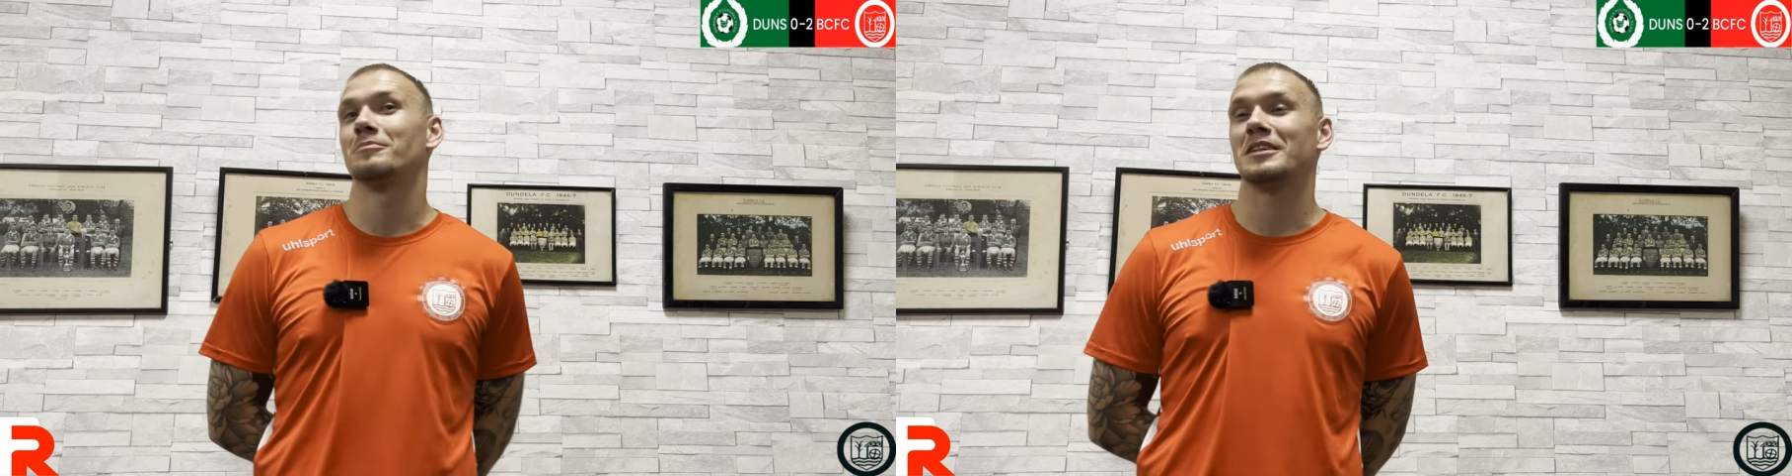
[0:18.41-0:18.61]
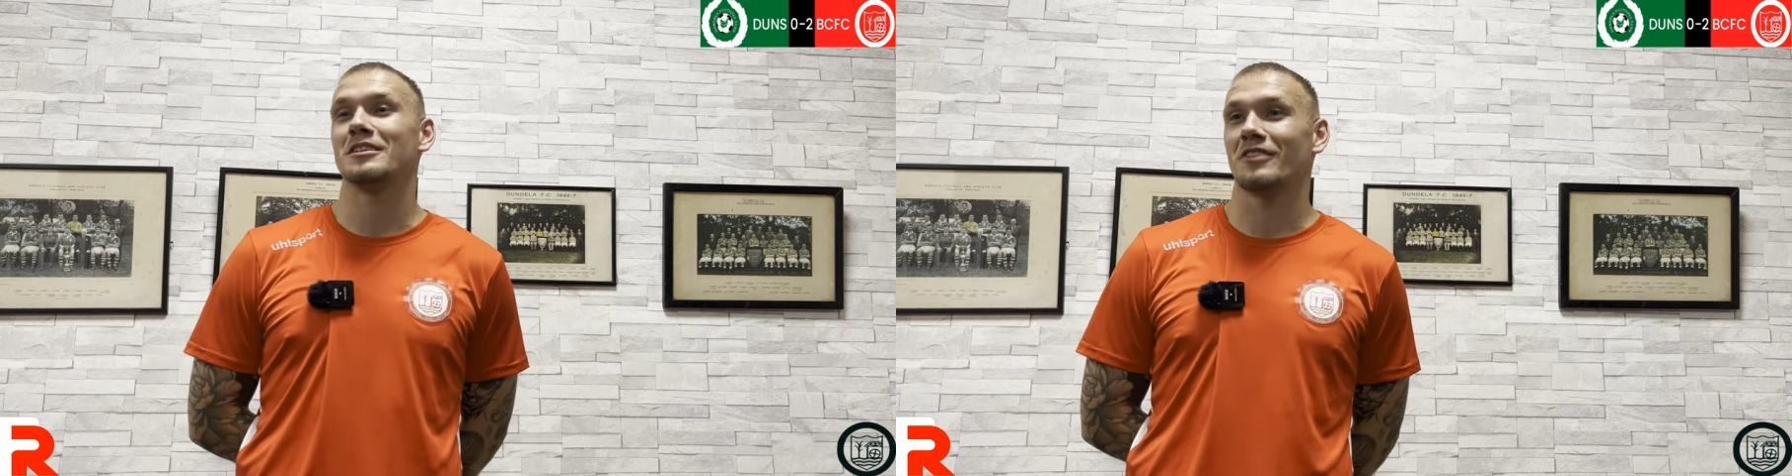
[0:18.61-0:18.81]

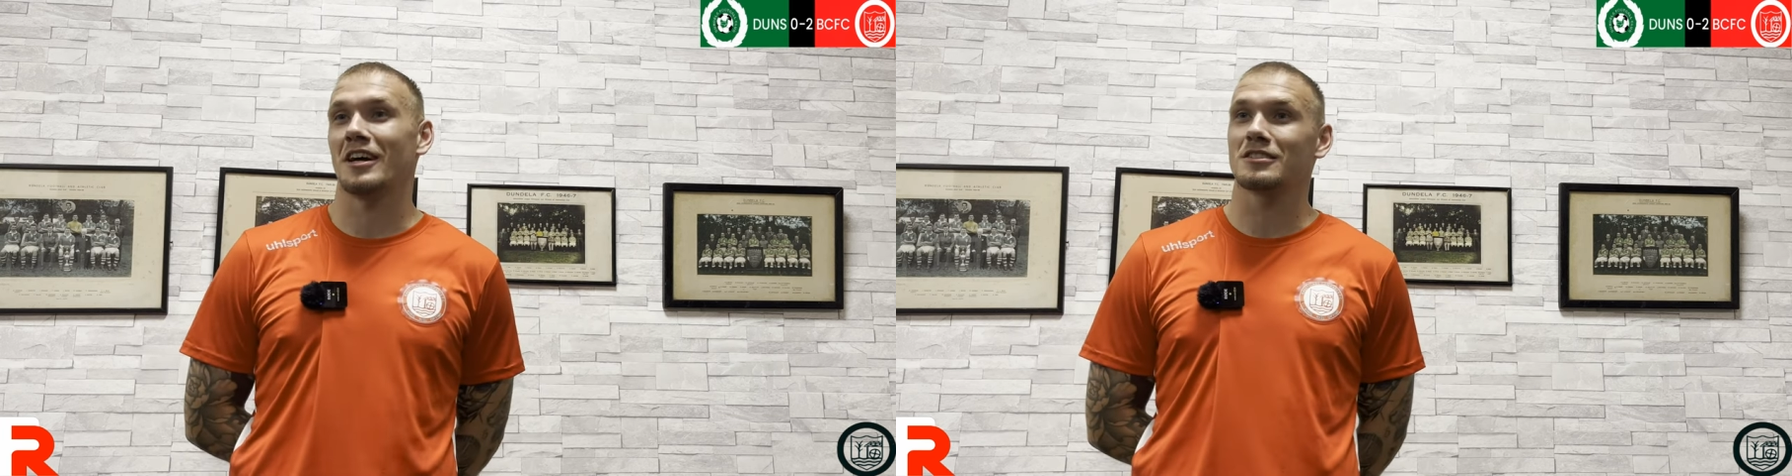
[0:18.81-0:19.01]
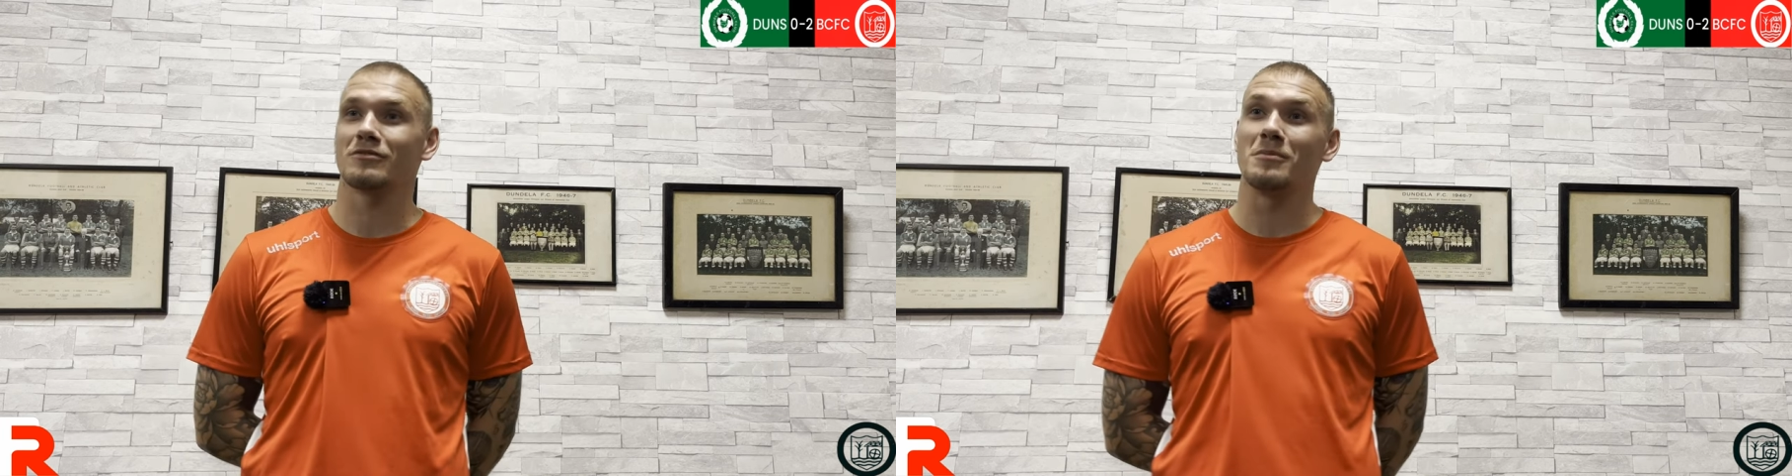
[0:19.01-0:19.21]
be
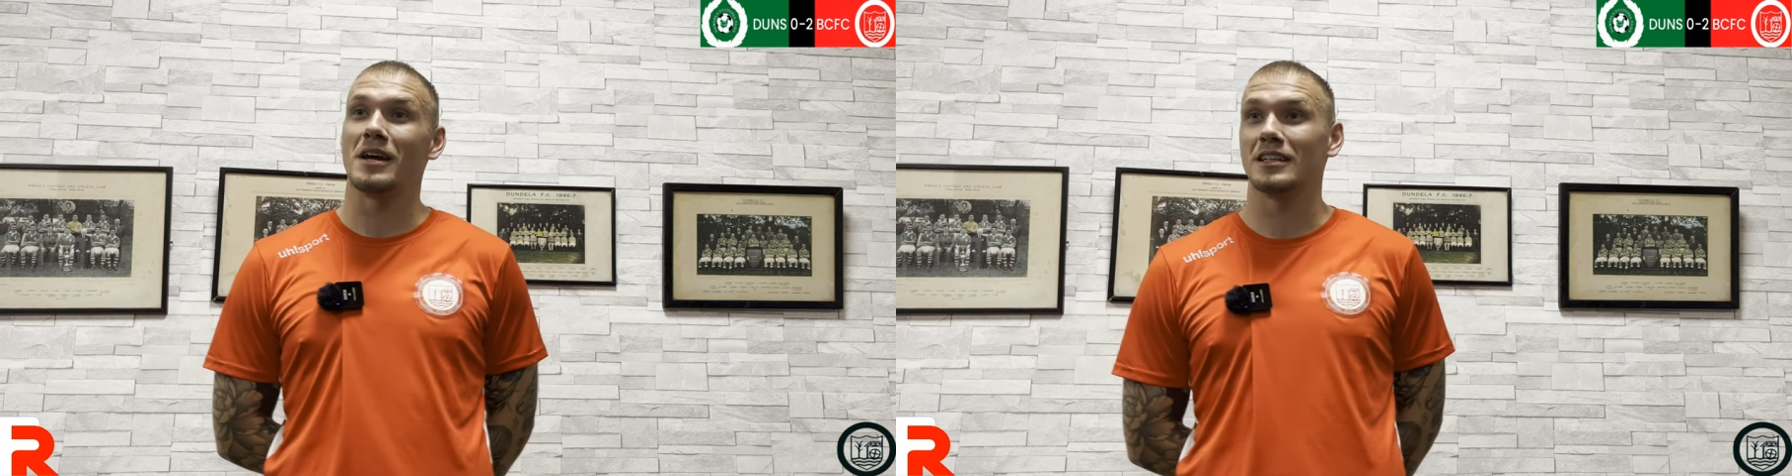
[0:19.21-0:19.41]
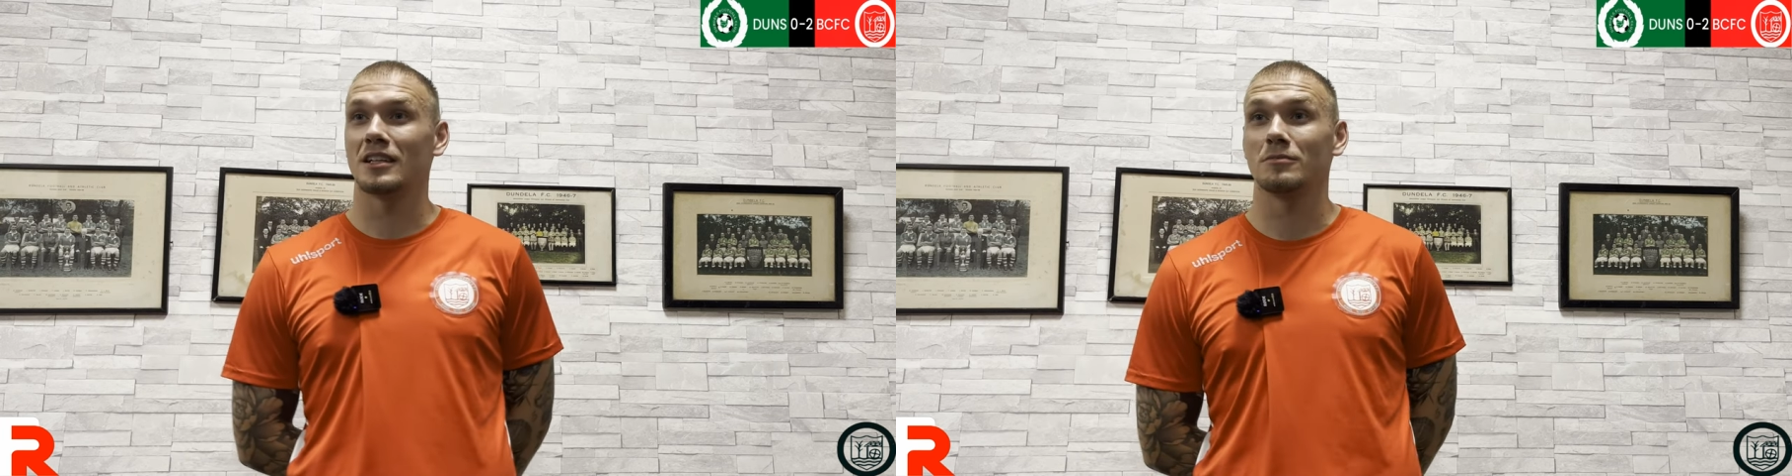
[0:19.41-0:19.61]
defensively
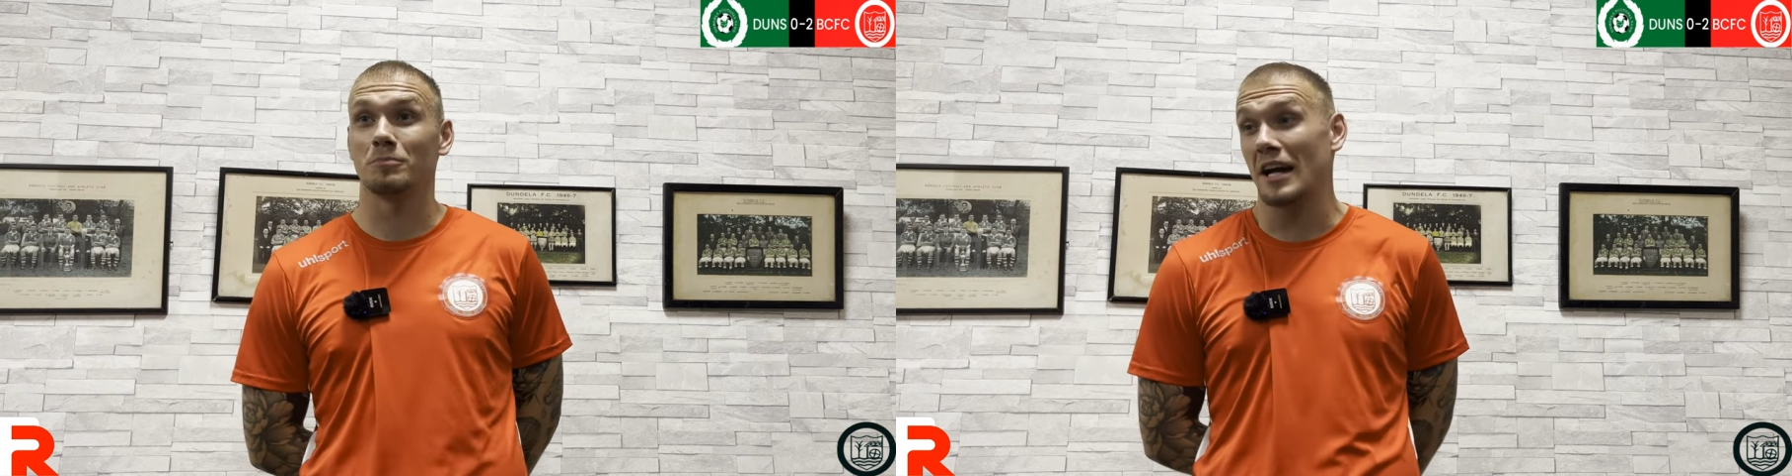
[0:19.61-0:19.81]
minded,